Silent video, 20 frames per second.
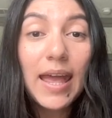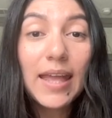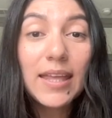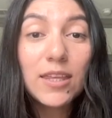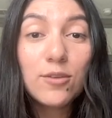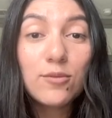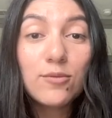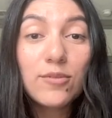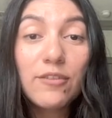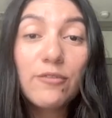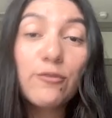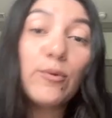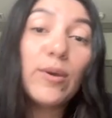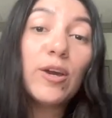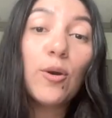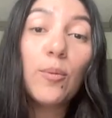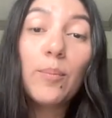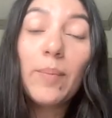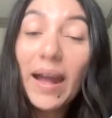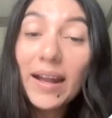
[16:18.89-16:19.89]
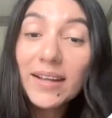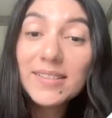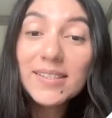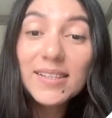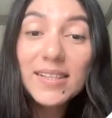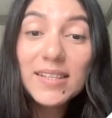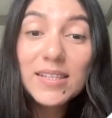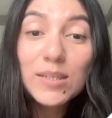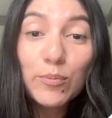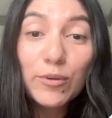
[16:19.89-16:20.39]
and if we go back
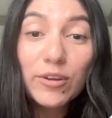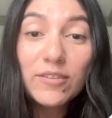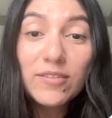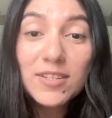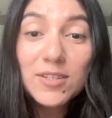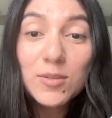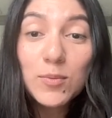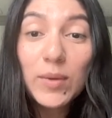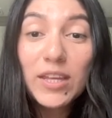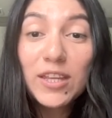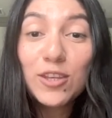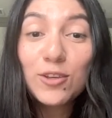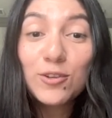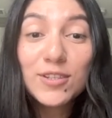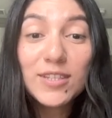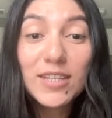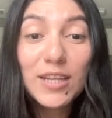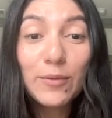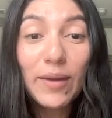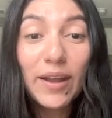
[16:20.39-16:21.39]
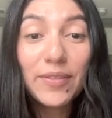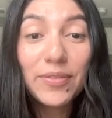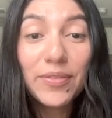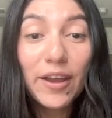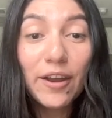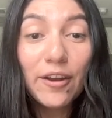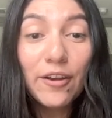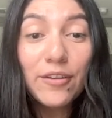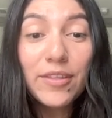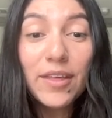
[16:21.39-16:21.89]
to this previous week, you'll see right
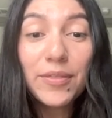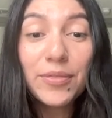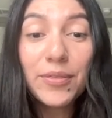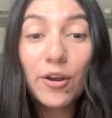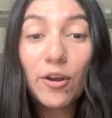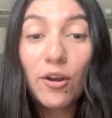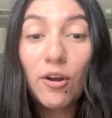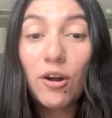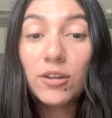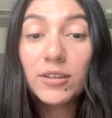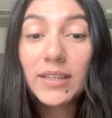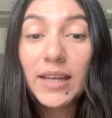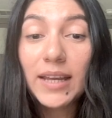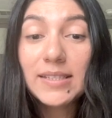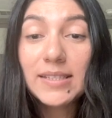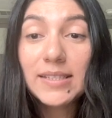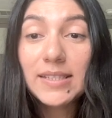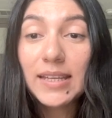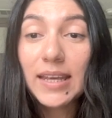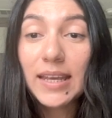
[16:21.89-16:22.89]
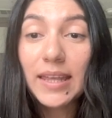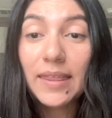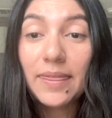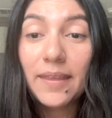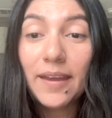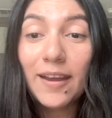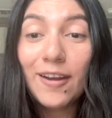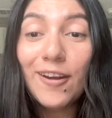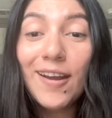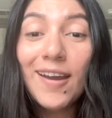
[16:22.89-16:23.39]
there that they're all nicely in
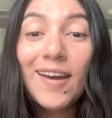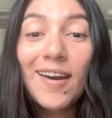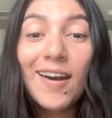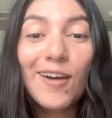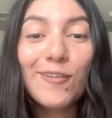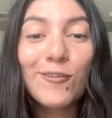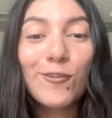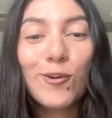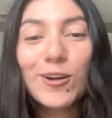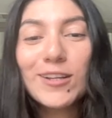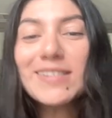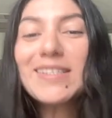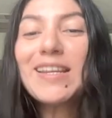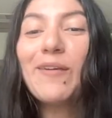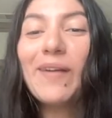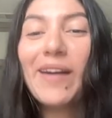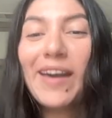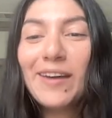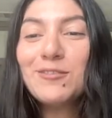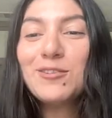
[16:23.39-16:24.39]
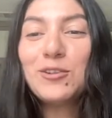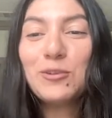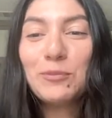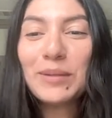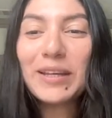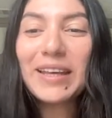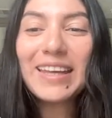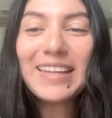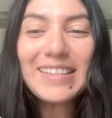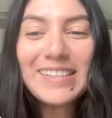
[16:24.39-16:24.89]
there. Of course, now I have
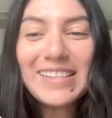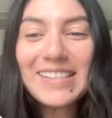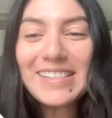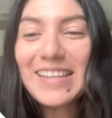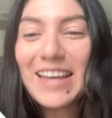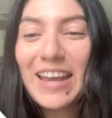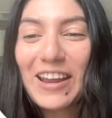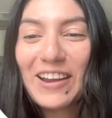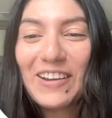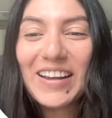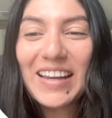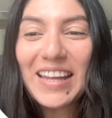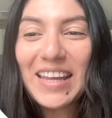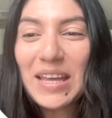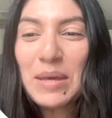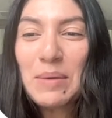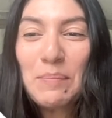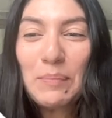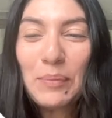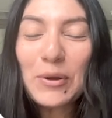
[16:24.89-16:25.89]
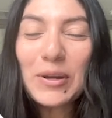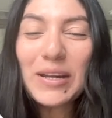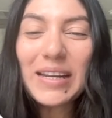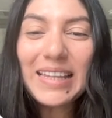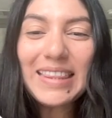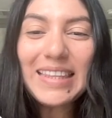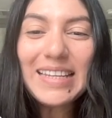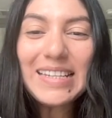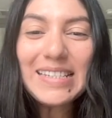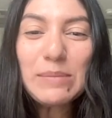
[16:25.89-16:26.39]
duplicates since I already
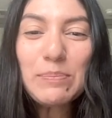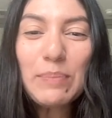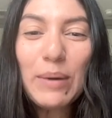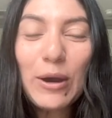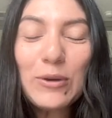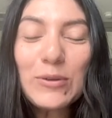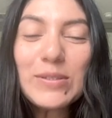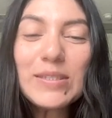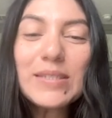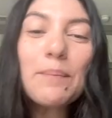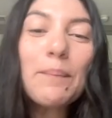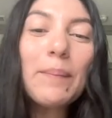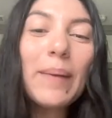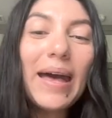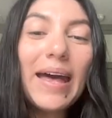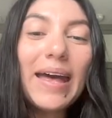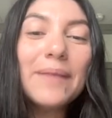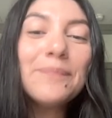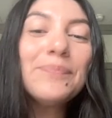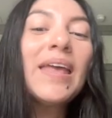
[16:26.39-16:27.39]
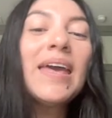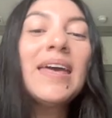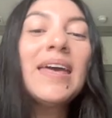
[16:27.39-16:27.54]
imported these posts, but